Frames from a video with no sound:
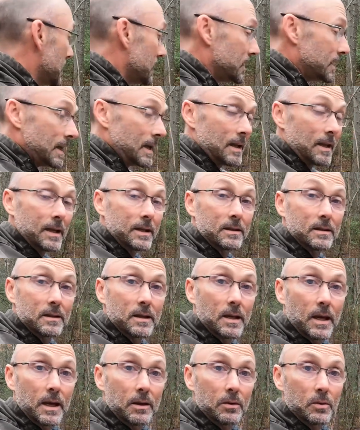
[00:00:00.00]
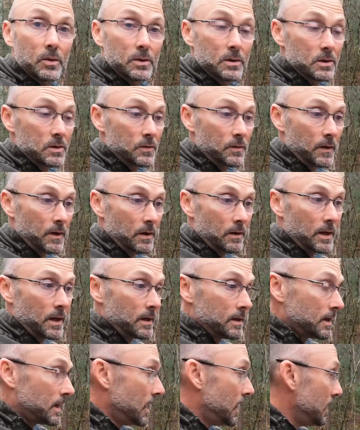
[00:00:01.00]
on a day like today, which is very
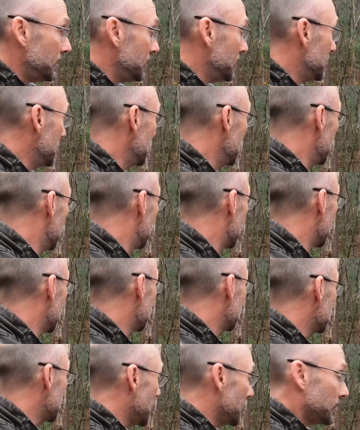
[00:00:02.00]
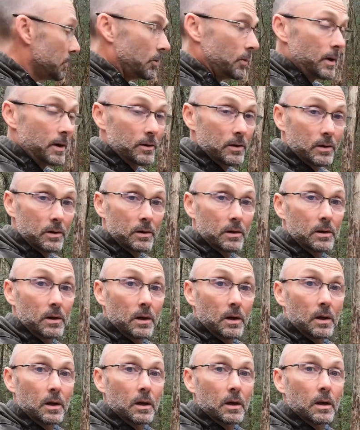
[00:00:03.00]
uncommon for this type of weather,
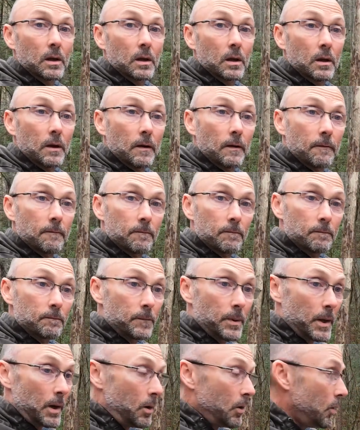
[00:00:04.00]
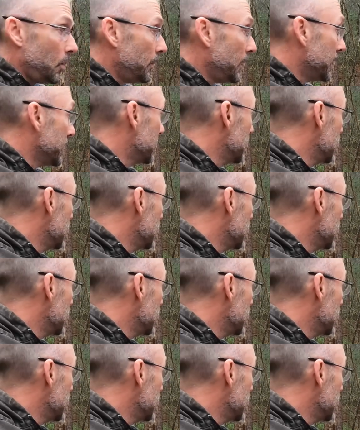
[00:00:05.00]
but oh my